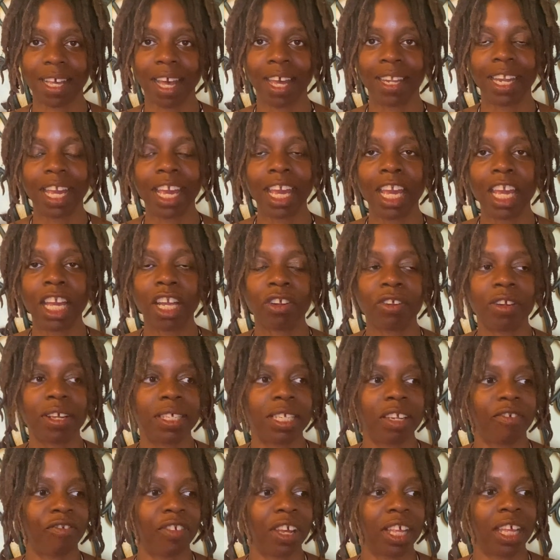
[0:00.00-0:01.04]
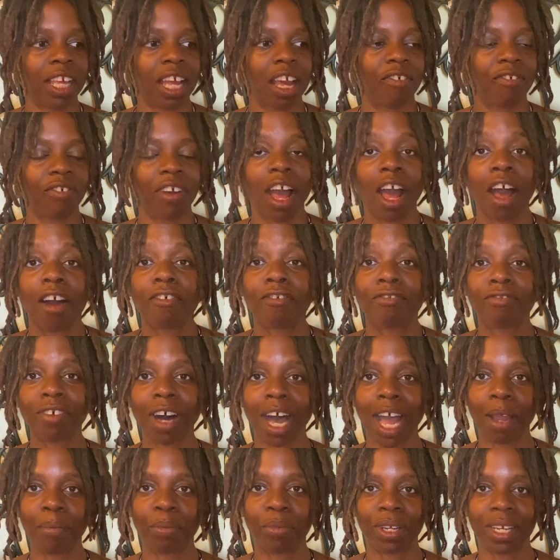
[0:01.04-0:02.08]
an increased feeling of
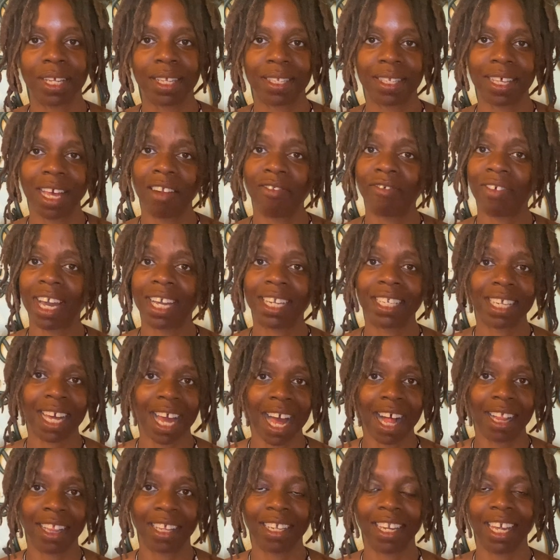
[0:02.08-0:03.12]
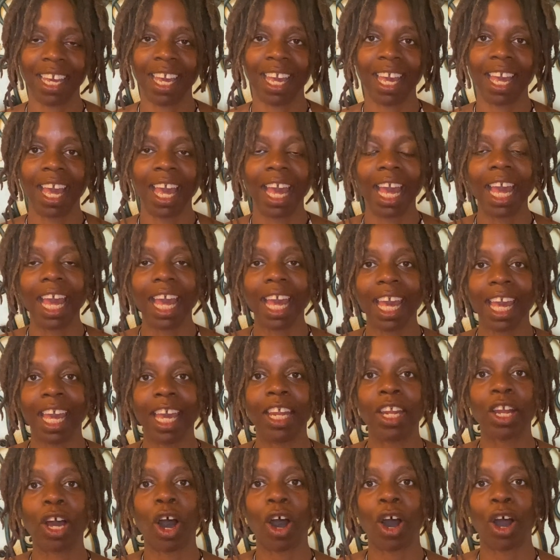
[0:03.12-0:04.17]
vibrance and vitality
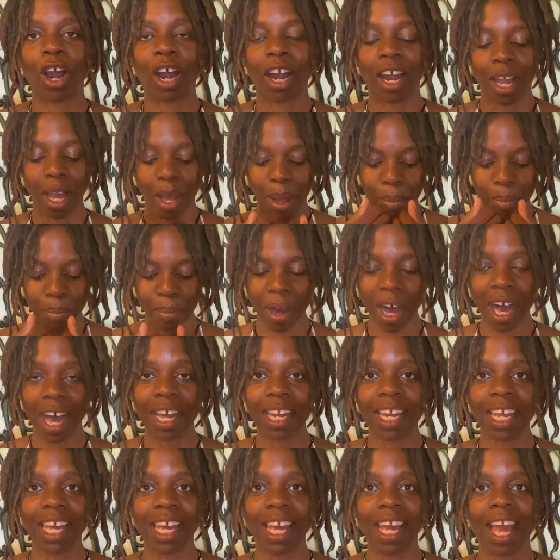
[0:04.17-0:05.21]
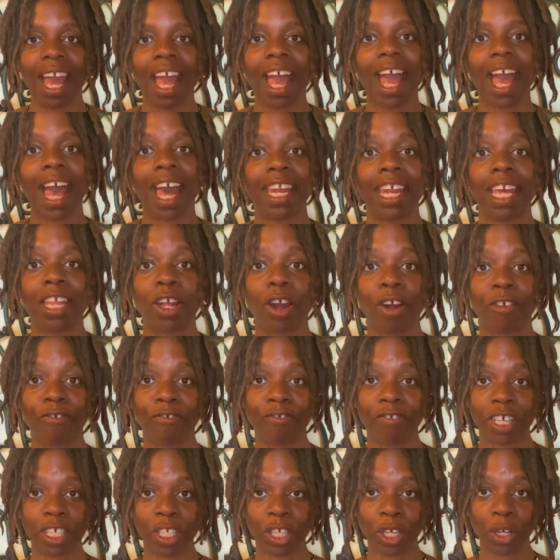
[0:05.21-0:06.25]
in our body and in our
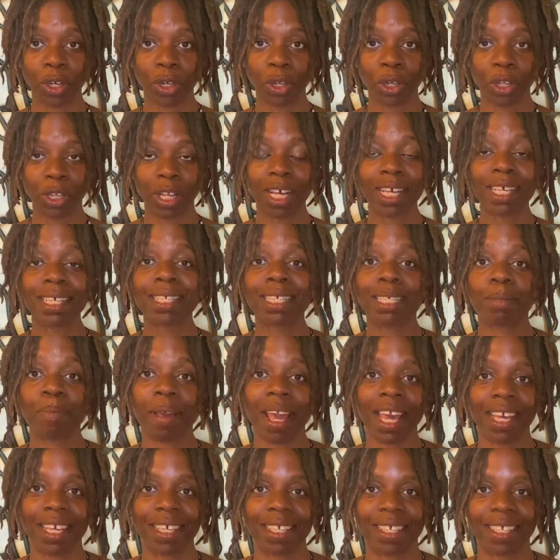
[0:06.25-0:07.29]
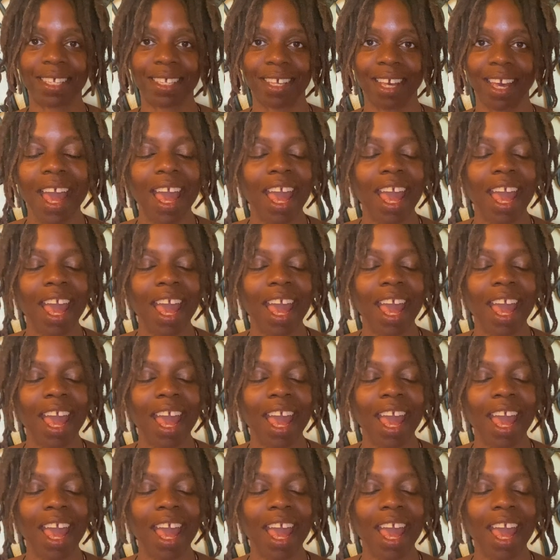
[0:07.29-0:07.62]
physical space.